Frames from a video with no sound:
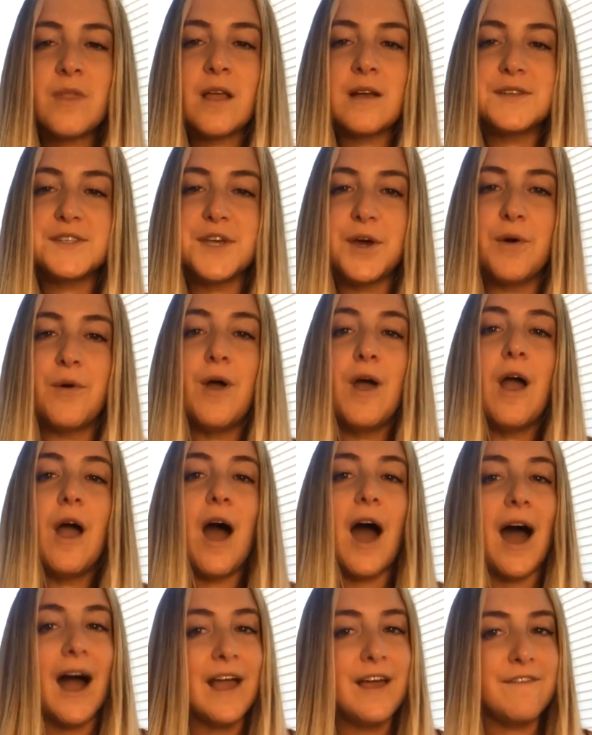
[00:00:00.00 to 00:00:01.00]
So
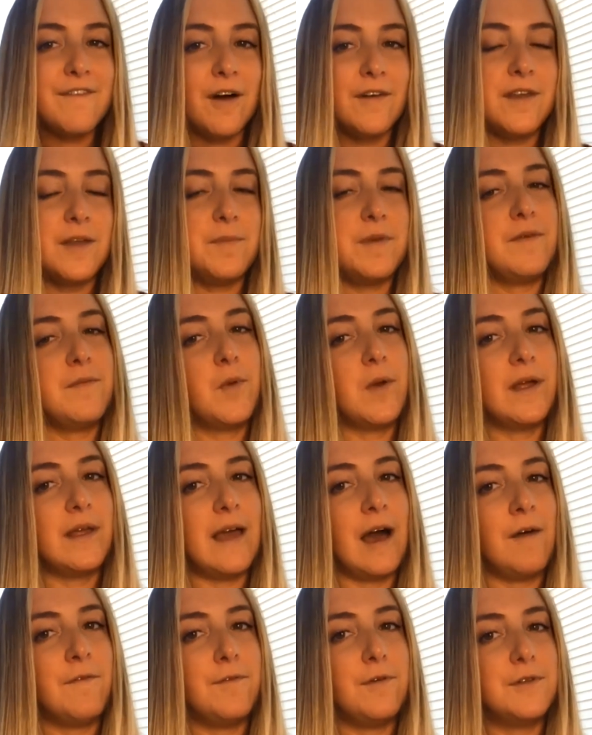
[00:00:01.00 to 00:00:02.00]
I have found it to be really
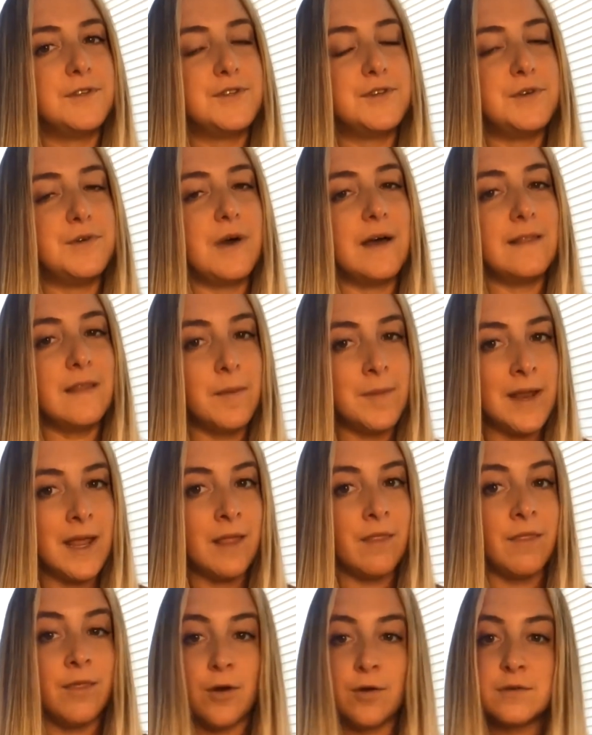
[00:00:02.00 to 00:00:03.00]
helpful to
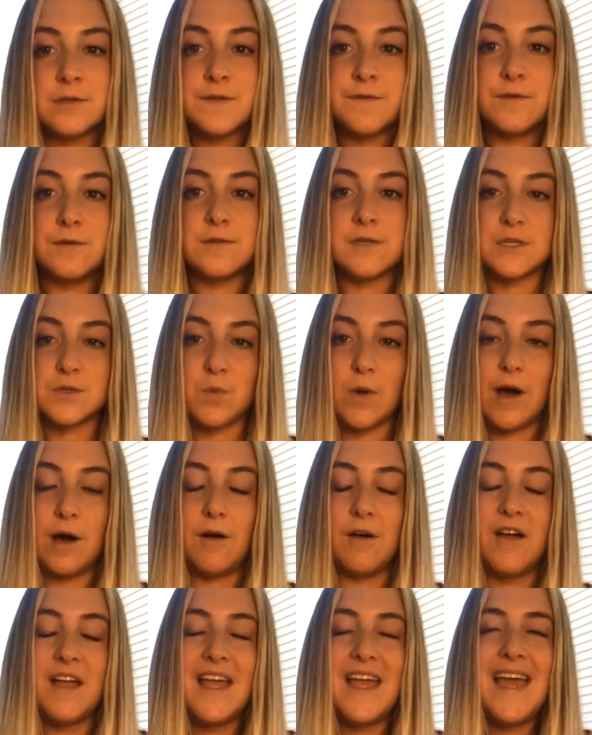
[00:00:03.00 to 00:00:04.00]
eliminate those foods as
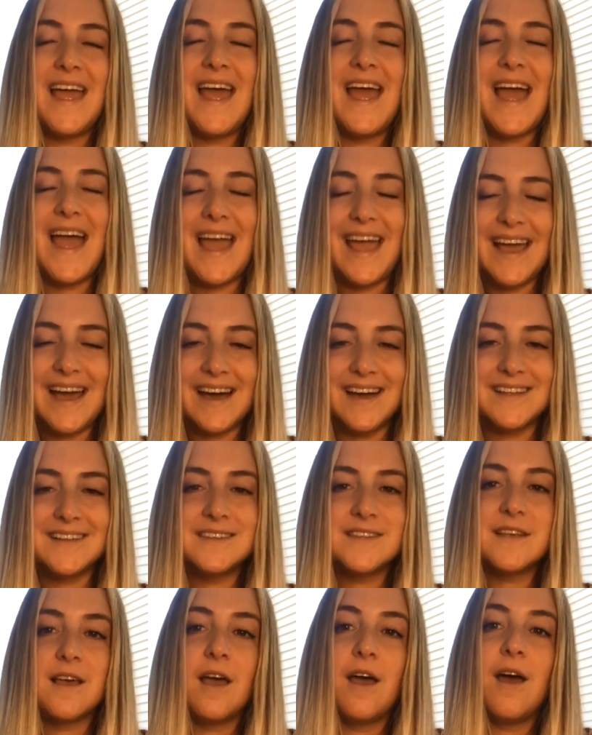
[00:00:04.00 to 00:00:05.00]
well.
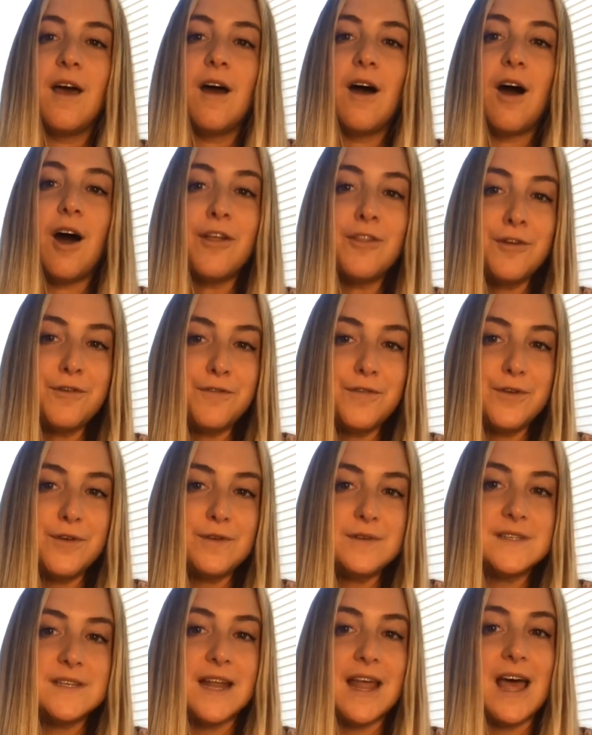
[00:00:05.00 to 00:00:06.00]
And other
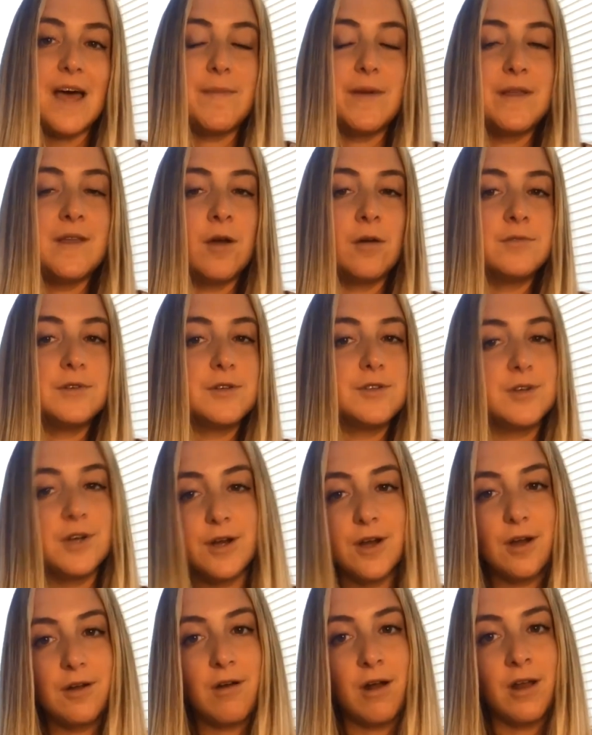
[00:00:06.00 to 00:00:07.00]
foods that have been known to
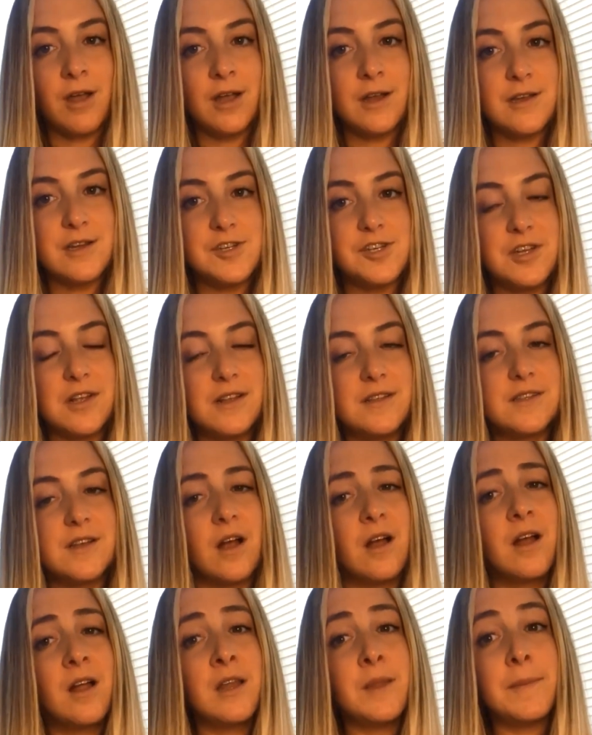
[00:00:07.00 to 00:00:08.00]
trigger chronic conditions
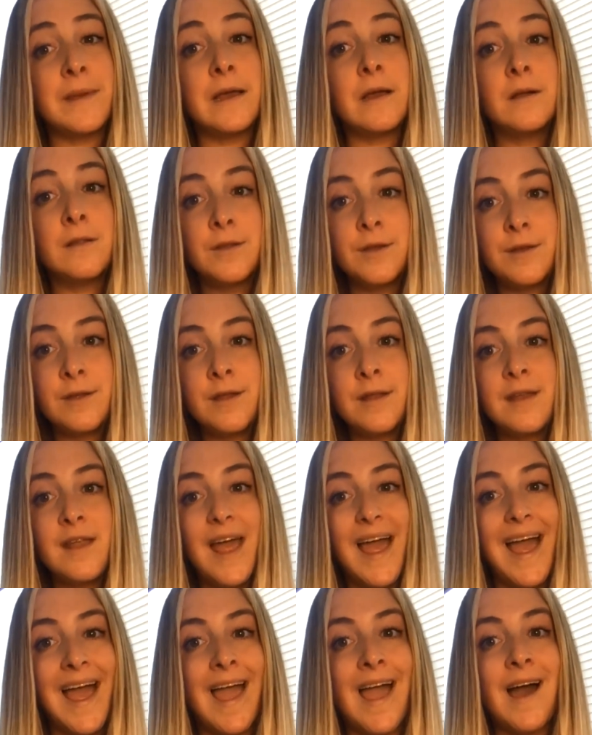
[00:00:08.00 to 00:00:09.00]
are going to be
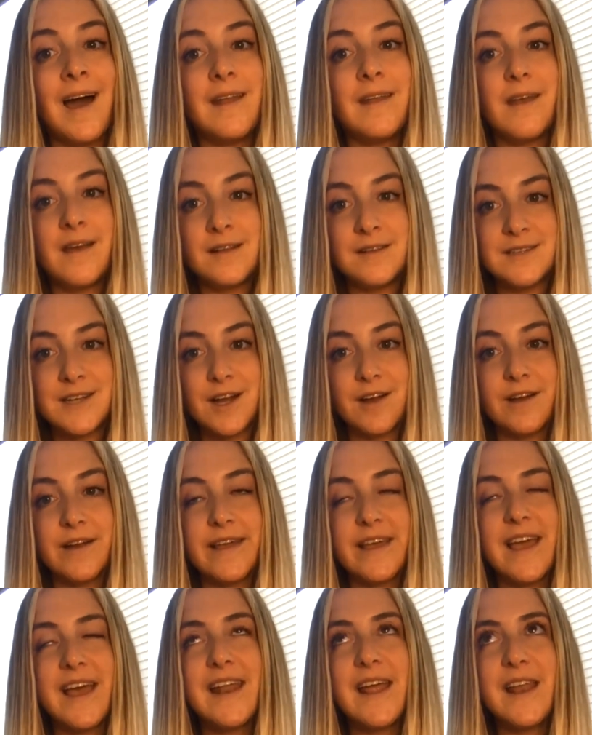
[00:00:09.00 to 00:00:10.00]
gluten and
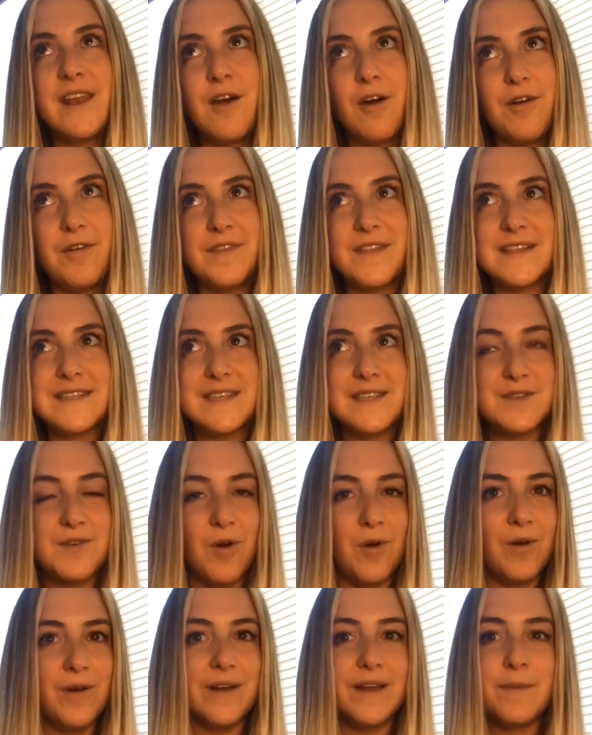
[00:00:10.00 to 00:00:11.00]
dairy. And I know this is
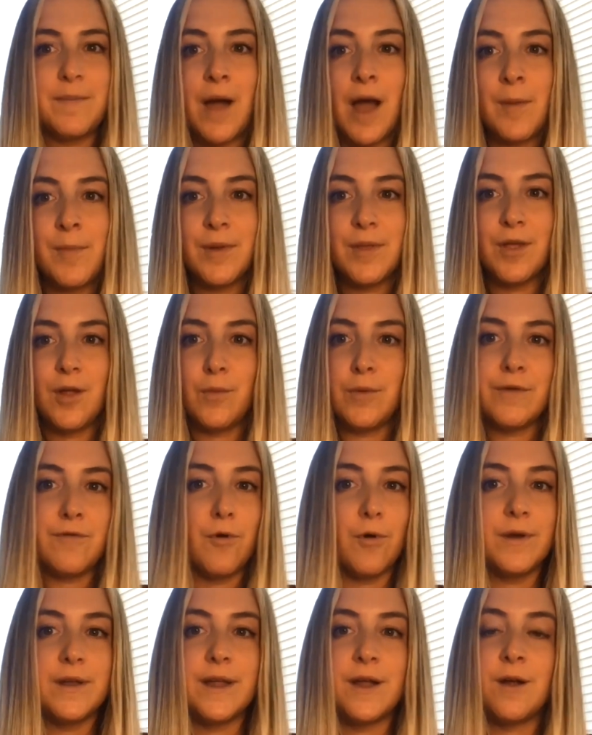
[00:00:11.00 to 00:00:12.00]
already popular and we've
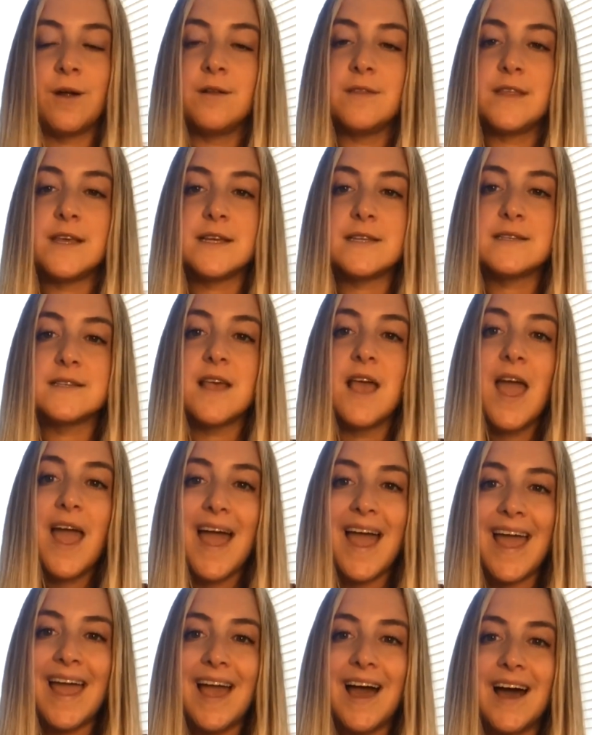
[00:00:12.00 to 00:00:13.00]
already heard this.
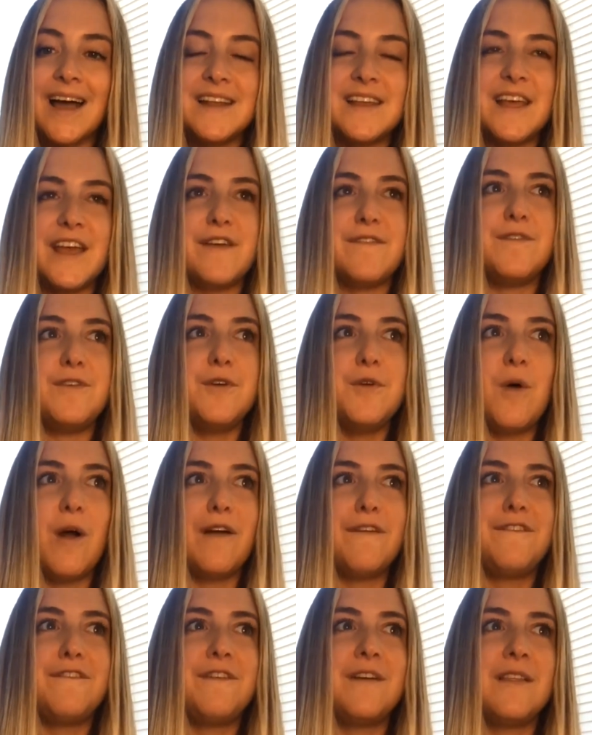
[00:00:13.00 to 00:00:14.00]
And if you
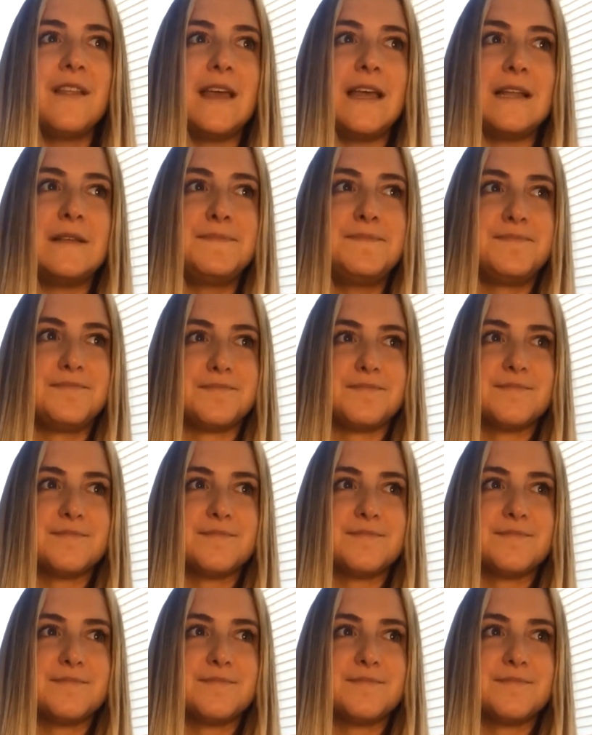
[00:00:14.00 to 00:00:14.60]
are feeling